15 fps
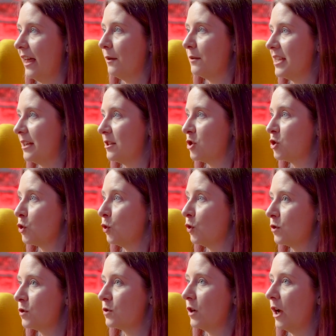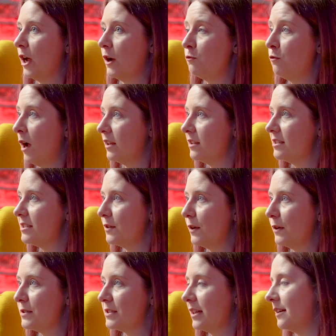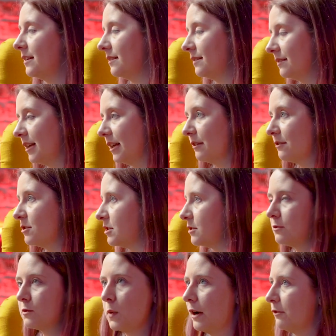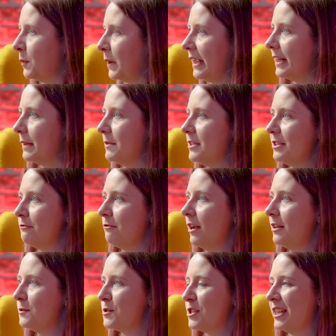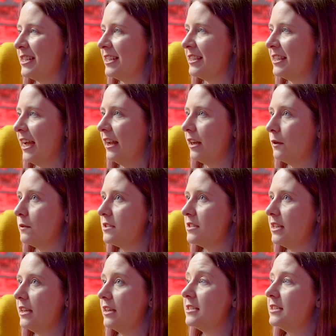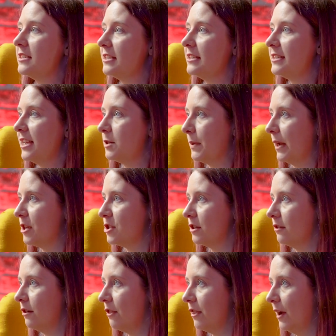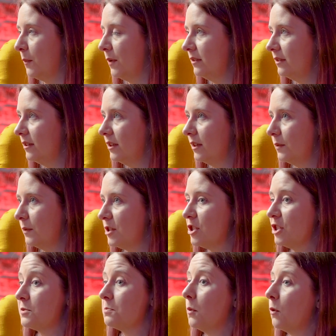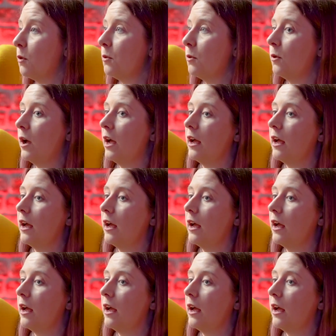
That had a short run, so it was a just 12-week limited run, which I did that, and I was the assistant stage manager on that one, which is more